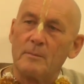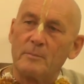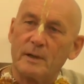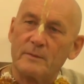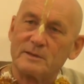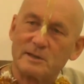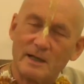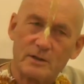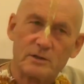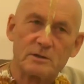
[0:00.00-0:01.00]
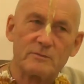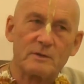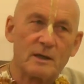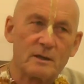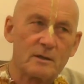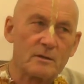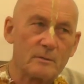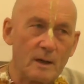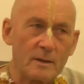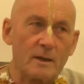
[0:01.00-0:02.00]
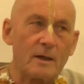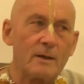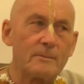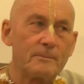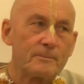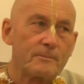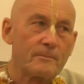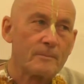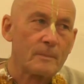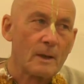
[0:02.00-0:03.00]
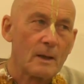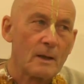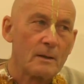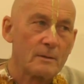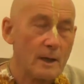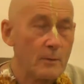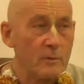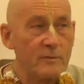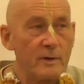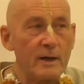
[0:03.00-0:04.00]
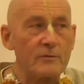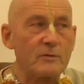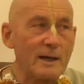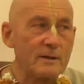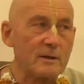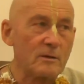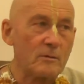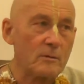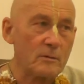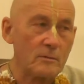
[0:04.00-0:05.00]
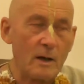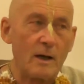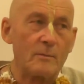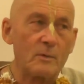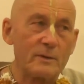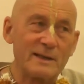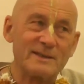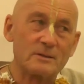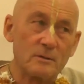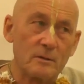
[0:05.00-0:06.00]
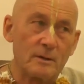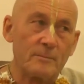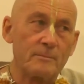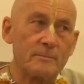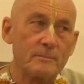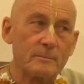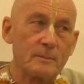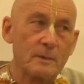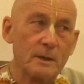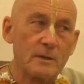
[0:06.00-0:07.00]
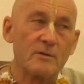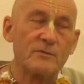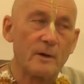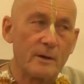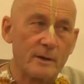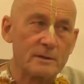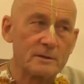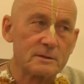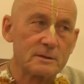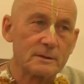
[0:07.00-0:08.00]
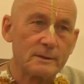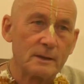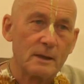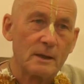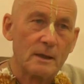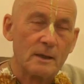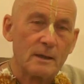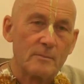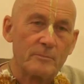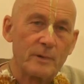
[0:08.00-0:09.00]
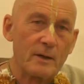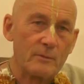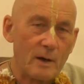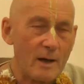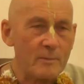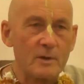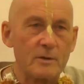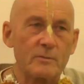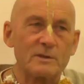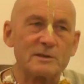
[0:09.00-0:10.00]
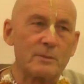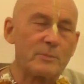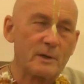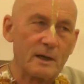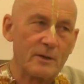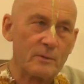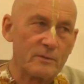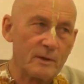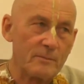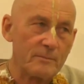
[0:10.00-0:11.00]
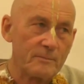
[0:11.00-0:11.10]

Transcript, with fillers: But the sages of Dandakaranya, they were very attracted to Lord Ram when they saw him in the forest, but Ram couldn't reciprocate with them.